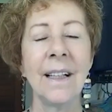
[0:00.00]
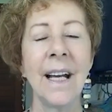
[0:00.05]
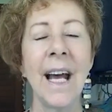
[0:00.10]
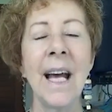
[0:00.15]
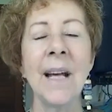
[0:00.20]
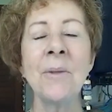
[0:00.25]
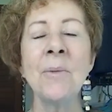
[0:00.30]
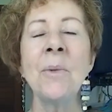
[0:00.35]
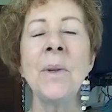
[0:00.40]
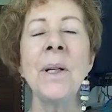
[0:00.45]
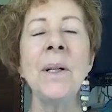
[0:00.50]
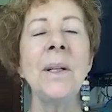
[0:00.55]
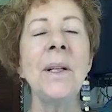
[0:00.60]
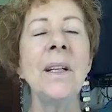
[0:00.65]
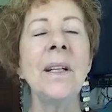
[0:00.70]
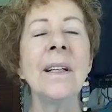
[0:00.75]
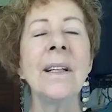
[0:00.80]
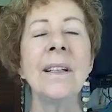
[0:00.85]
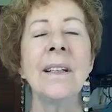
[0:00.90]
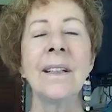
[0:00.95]
And
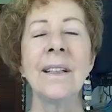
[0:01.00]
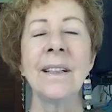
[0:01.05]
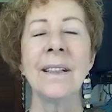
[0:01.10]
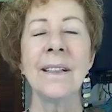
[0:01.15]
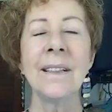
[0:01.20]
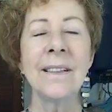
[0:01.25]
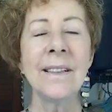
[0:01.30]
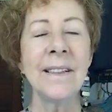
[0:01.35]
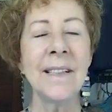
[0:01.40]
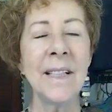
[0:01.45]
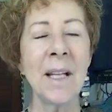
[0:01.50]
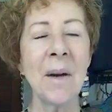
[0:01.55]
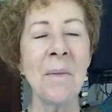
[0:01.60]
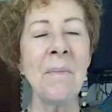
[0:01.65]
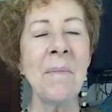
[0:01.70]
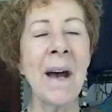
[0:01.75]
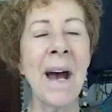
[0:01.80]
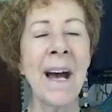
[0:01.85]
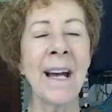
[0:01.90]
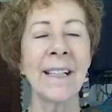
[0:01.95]
we
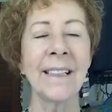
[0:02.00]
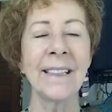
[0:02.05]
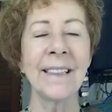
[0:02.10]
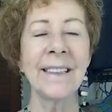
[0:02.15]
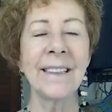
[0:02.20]
step back